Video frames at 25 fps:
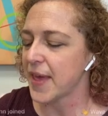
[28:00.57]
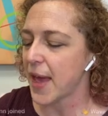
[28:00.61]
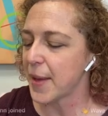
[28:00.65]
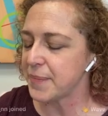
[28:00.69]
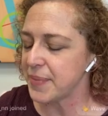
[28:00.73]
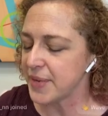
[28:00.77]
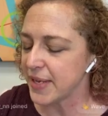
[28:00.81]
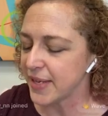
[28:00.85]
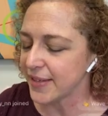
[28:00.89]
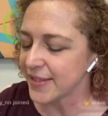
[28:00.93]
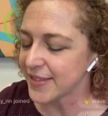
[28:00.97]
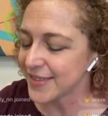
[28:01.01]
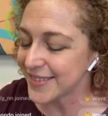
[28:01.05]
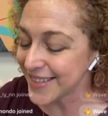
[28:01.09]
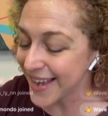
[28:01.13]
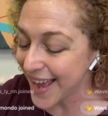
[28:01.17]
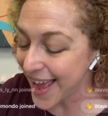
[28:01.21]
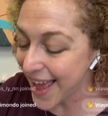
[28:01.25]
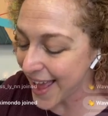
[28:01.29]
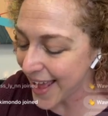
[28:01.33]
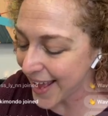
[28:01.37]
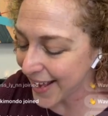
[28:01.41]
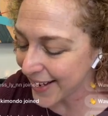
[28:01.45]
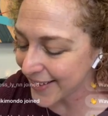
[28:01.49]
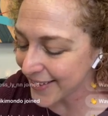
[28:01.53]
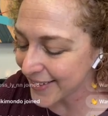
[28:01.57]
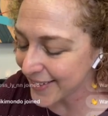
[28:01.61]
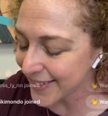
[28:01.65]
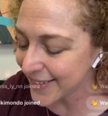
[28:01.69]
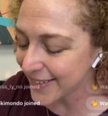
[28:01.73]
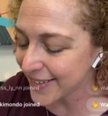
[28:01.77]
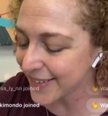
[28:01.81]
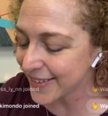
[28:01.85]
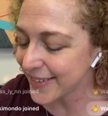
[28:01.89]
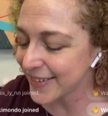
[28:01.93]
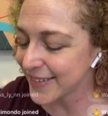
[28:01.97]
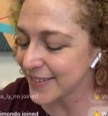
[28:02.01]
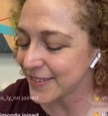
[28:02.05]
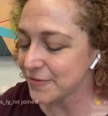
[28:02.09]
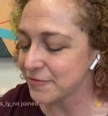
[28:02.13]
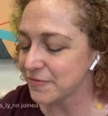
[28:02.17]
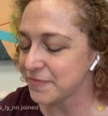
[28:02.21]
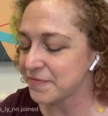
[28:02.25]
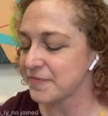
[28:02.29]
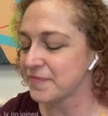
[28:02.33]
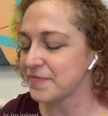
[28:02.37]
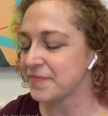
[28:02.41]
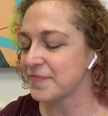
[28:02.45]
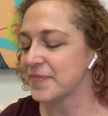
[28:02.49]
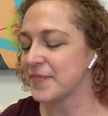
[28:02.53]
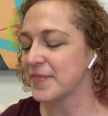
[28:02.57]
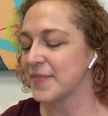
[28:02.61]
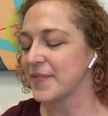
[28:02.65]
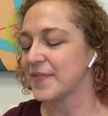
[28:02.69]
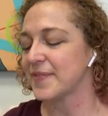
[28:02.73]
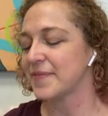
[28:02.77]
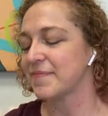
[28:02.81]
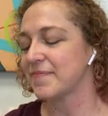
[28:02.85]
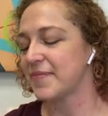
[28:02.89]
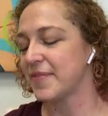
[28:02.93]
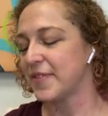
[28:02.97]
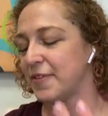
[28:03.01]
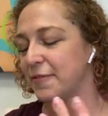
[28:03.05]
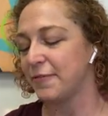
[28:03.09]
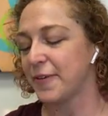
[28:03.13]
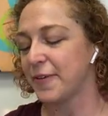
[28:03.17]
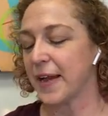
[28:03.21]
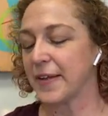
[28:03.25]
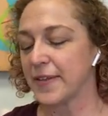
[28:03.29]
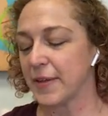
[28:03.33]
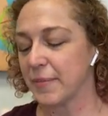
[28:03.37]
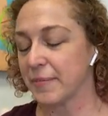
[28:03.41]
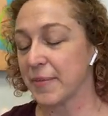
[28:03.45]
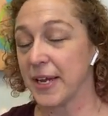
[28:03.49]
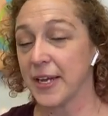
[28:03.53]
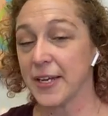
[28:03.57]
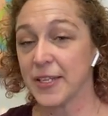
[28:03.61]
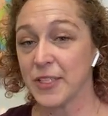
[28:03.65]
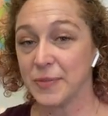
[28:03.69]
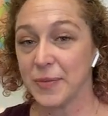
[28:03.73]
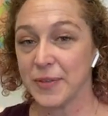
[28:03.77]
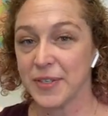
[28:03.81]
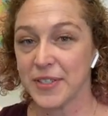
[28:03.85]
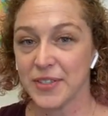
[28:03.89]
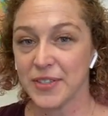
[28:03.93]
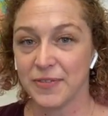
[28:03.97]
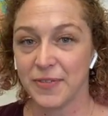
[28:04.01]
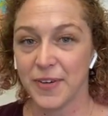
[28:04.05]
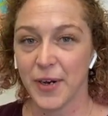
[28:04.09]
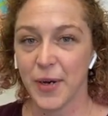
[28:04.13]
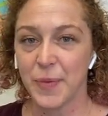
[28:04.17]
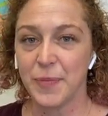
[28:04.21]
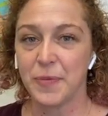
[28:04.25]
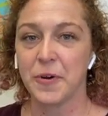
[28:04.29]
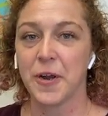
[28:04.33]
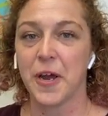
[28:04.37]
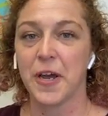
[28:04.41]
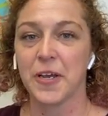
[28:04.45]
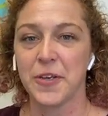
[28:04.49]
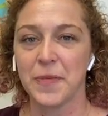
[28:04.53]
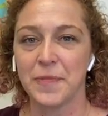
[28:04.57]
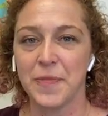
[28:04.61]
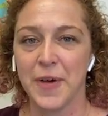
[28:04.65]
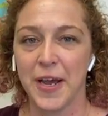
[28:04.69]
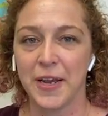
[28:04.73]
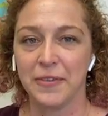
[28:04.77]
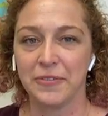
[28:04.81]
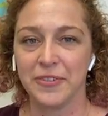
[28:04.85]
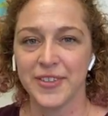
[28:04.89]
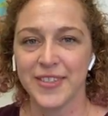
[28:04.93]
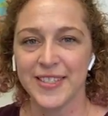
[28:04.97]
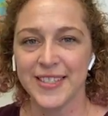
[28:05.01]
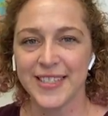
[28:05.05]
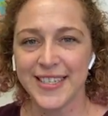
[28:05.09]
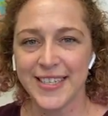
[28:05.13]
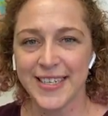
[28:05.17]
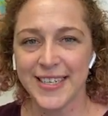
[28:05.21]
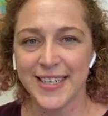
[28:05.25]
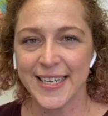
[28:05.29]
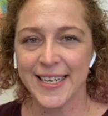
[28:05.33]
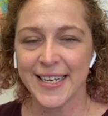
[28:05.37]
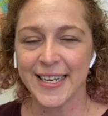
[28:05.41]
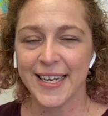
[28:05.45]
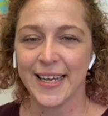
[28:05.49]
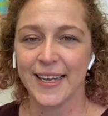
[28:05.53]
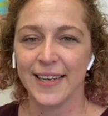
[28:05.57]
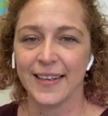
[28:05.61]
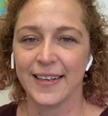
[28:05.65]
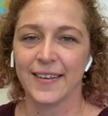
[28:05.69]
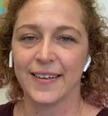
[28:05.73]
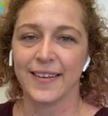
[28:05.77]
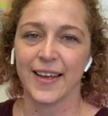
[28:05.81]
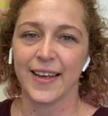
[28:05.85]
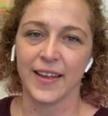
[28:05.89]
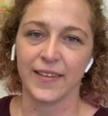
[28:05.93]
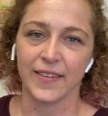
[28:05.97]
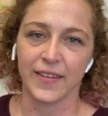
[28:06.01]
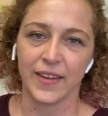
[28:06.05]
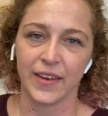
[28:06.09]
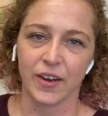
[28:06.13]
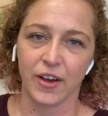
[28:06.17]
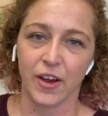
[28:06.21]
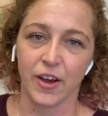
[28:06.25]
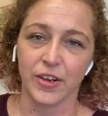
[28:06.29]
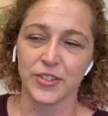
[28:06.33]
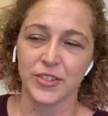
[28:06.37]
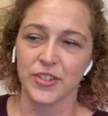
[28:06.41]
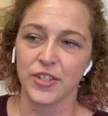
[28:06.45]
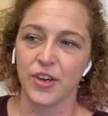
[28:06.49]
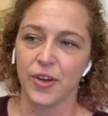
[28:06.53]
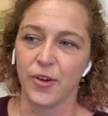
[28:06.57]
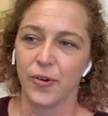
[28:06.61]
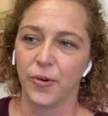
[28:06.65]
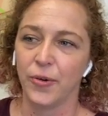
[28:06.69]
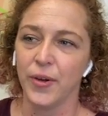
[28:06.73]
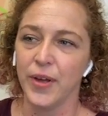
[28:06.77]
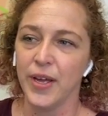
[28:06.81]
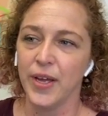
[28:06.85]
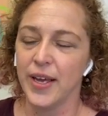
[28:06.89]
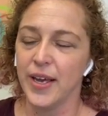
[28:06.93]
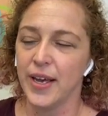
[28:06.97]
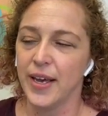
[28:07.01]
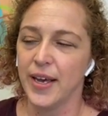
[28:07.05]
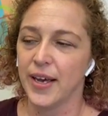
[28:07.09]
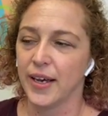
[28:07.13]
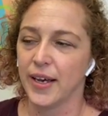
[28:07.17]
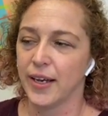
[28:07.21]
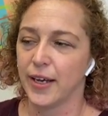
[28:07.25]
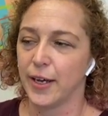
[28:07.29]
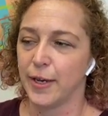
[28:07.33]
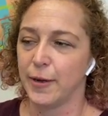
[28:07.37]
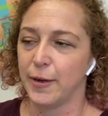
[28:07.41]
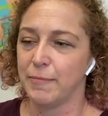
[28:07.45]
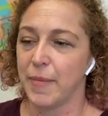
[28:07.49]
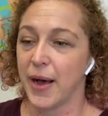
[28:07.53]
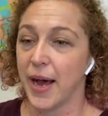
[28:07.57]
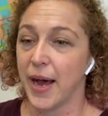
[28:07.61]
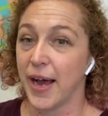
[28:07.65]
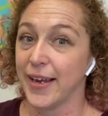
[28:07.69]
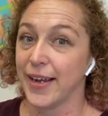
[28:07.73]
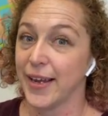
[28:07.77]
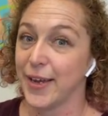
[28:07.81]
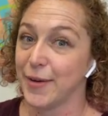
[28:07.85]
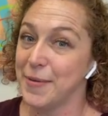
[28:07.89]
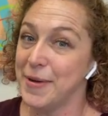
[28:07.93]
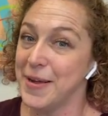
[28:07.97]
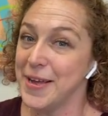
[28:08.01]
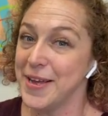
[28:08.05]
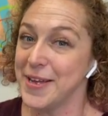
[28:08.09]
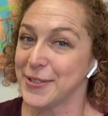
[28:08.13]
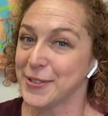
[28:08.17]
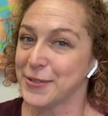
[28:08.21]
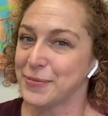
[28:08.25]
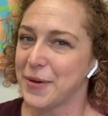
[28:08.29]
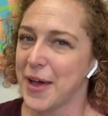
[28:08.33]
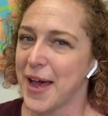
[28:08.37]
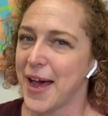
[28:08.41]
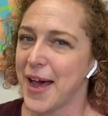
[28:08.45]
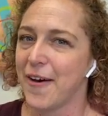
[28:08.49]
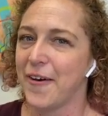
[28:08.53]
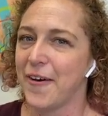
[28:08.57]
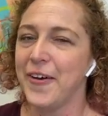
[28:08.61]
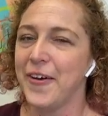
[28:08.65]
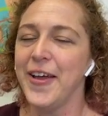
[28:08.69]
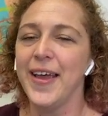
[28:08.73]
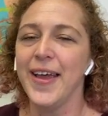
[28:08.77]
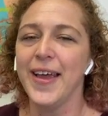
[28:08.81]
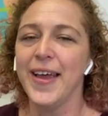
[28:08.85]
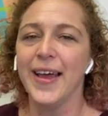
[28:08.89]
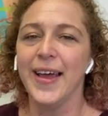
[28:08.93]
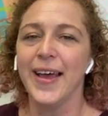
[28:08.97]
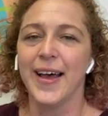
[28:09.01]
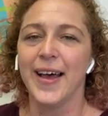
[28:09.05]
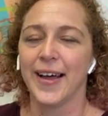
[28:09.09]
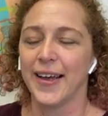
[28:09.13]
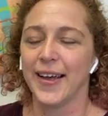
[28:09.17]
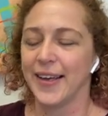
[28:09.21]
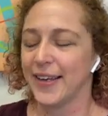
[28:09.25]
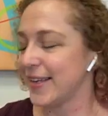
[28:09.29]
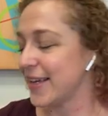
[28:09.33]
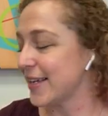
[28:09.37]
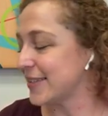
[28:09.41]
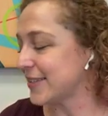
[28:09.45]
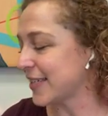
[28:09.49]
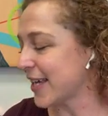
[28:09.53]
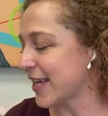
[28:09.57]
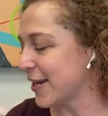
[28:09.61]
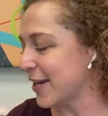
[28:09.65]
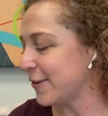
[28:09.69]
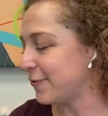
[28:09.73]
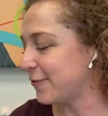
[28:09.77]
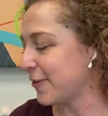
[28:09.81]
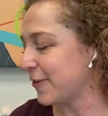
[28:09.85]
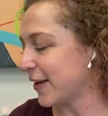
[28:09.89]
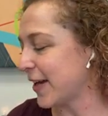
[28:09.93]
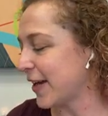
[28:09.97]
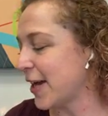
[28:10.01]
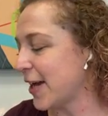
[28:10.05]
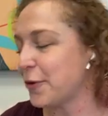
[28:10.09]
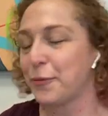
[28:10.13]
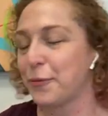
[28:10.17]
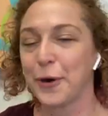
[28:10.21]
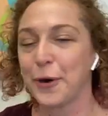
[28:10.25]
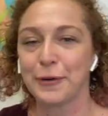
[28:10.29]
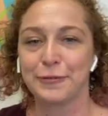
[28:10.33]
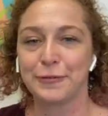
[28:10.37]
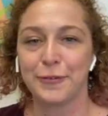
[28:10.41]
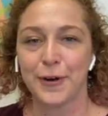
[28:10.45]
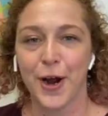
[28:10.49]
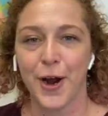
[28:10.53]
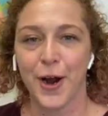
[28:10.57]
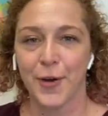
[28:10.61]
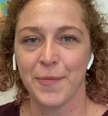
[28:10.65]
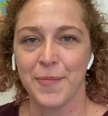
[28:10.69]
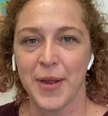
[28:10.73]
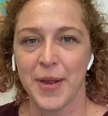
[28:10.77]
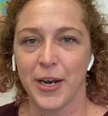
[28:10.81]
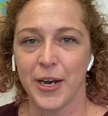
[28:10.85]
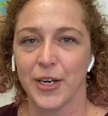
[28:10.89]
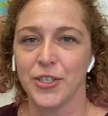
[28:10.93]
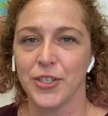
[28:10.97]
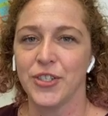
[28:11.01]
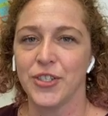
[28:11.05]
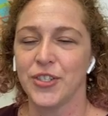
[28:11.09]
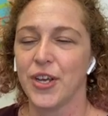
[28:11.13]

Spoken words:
being said, the fact that my husband is very preoccupied with seating, and then also I am as well, it's kind of worked for our marriage.